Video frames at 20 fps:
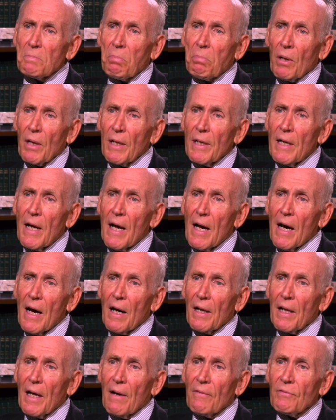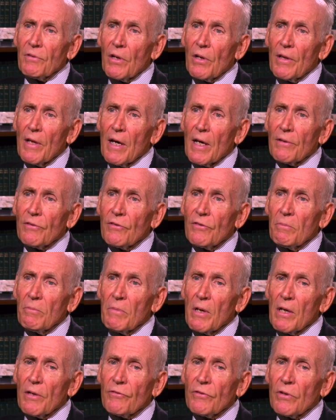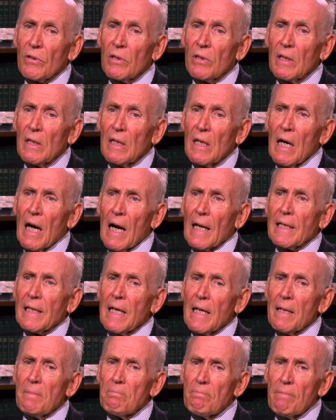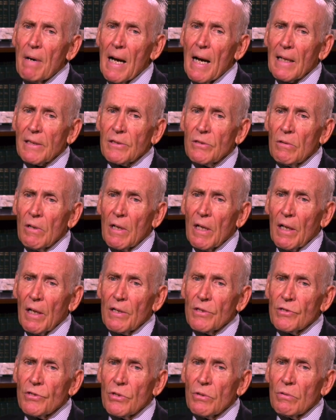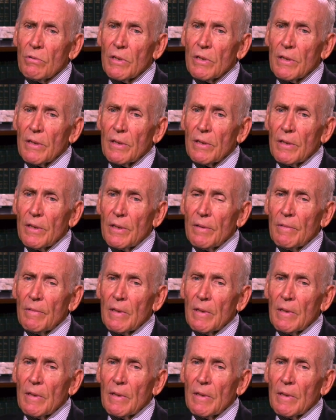played out after that semester. I came back to LSUA